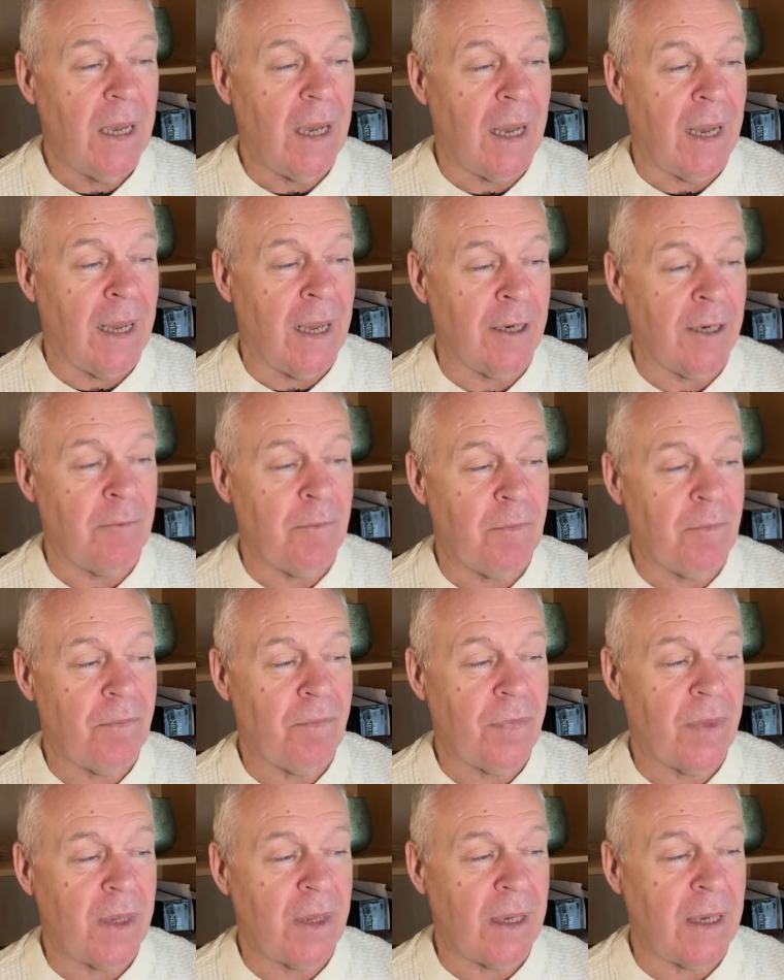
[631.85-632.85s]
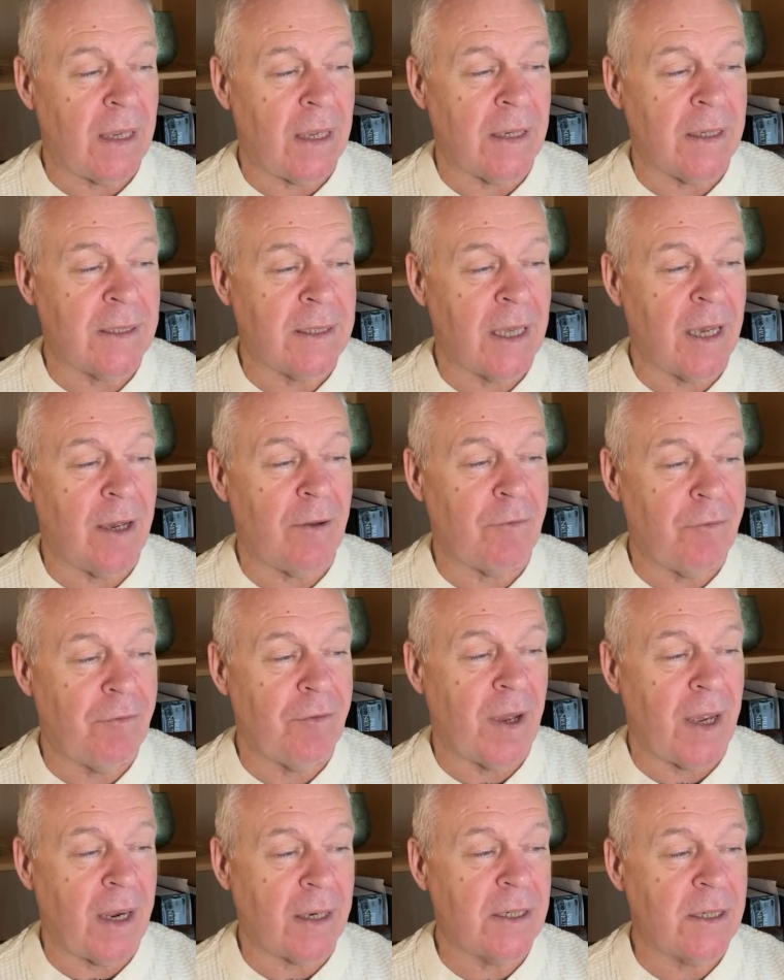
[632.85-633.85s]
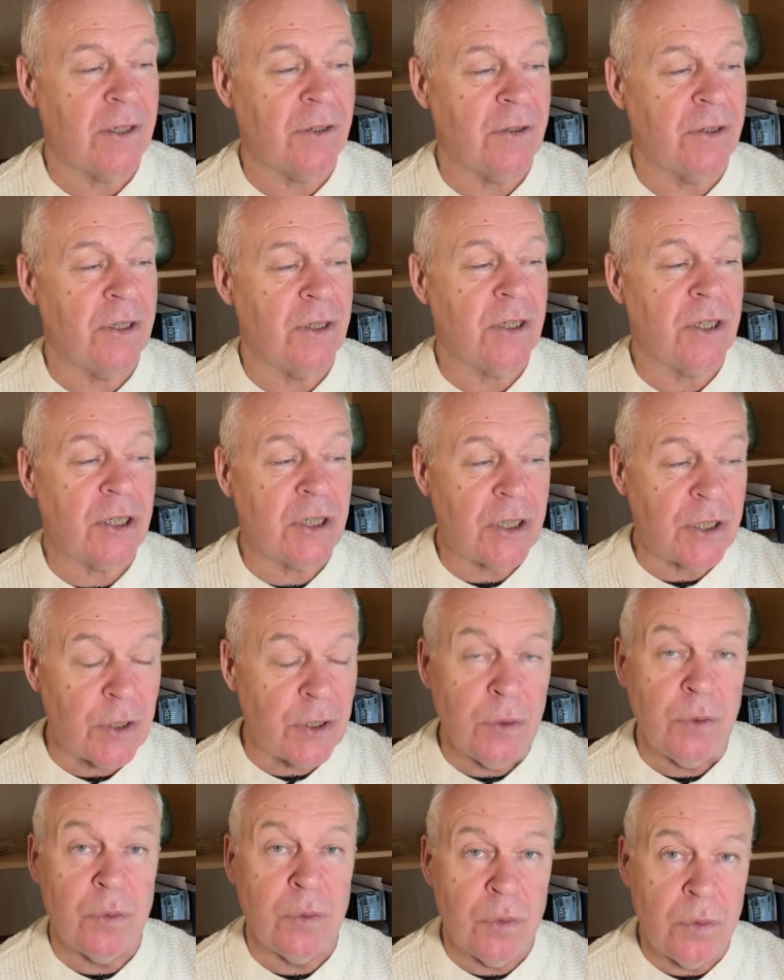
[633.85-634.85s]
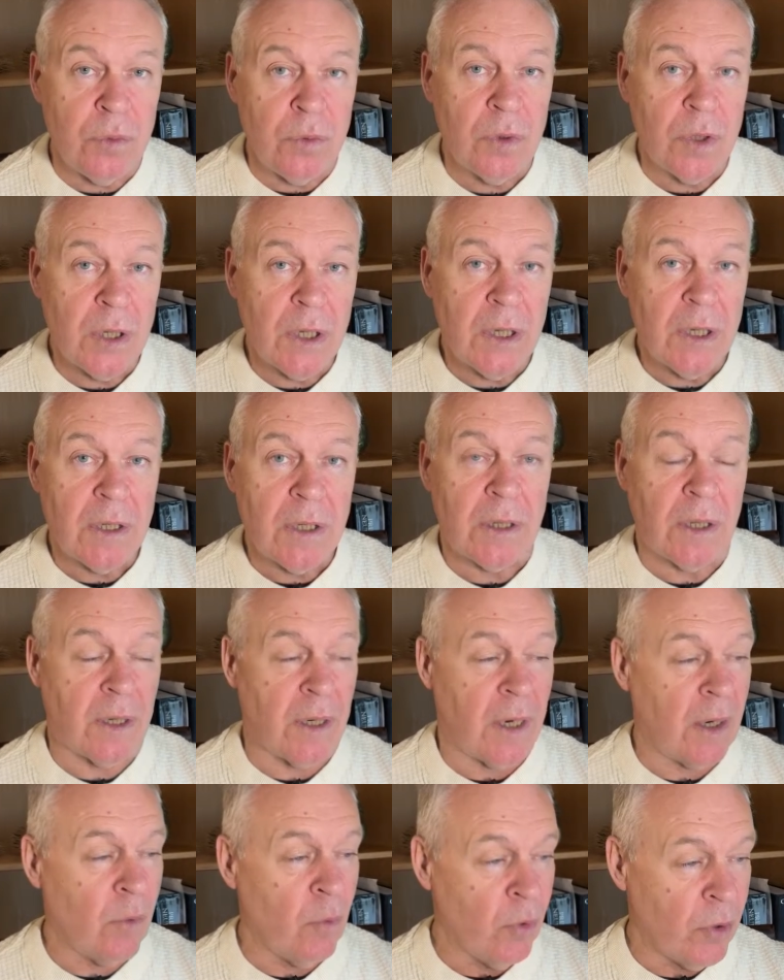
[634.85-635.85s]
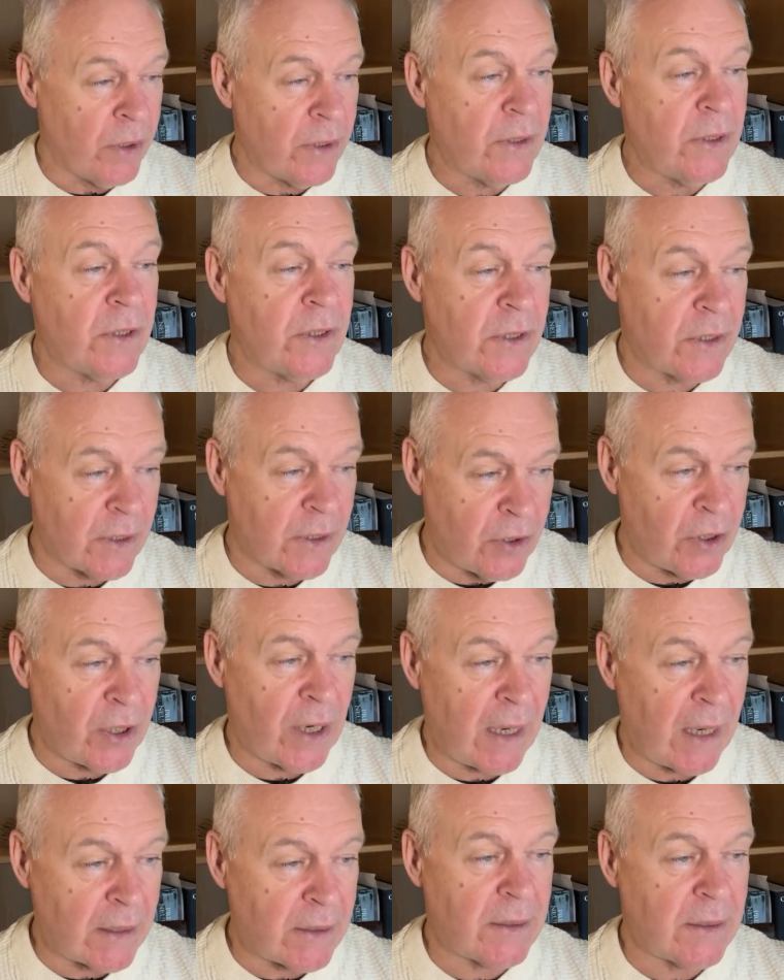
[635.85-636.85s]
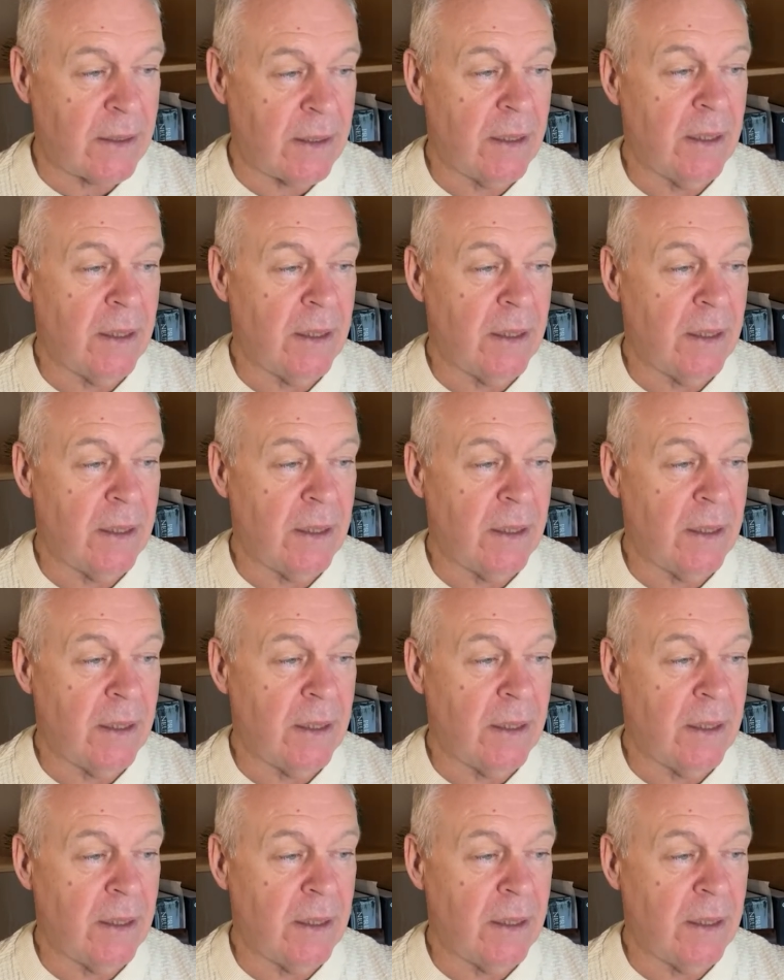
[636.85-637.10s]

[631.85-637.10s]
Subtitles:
And it is that factor 2 that I would suggest,